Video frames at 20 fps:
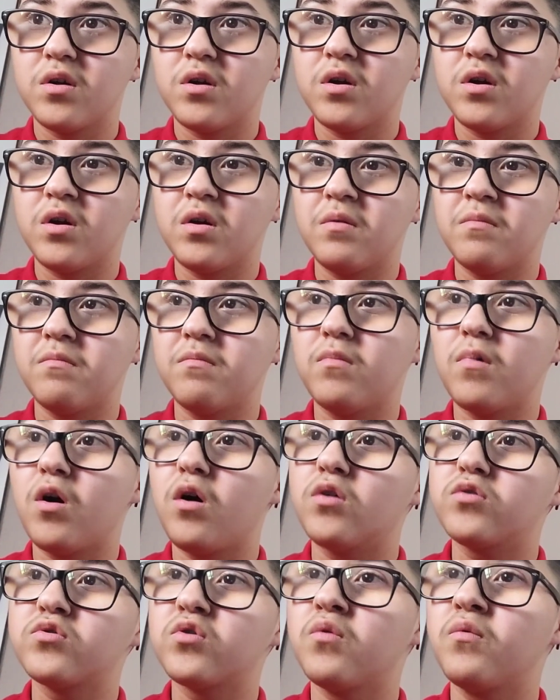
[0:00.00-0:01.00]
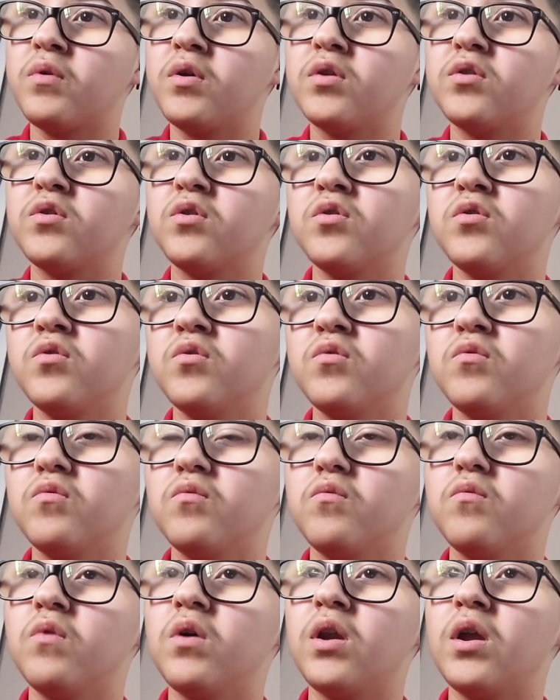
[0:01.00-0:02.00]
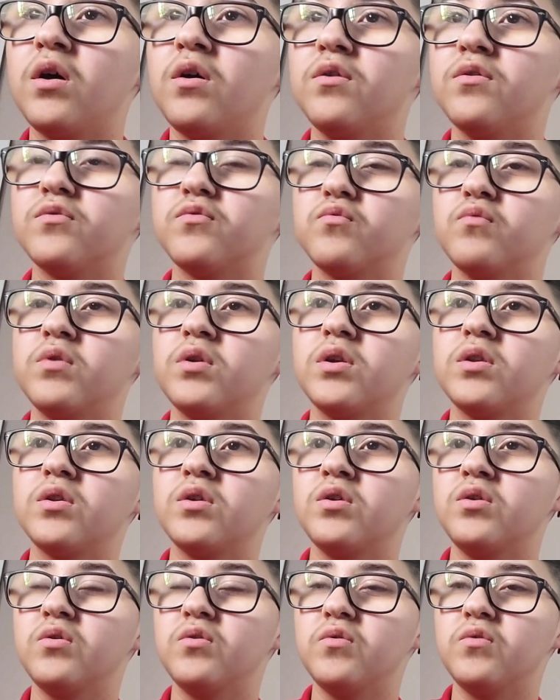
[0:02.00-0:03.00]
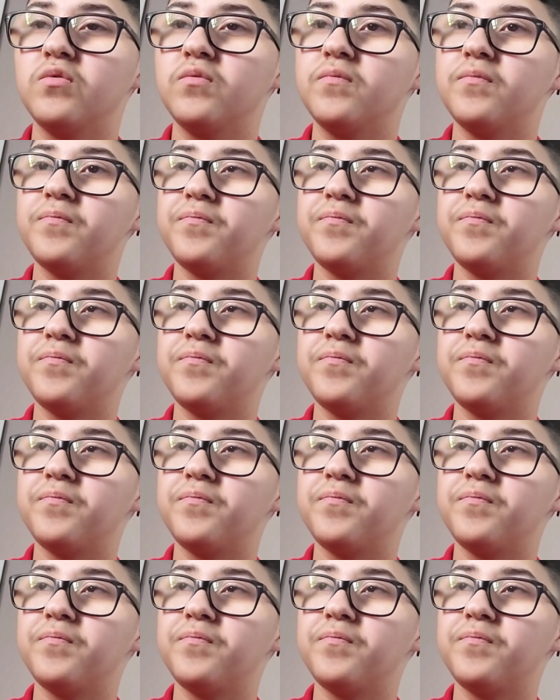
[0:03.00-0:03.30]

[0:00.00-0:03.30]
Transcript: Um, also, we could do what else? We could do.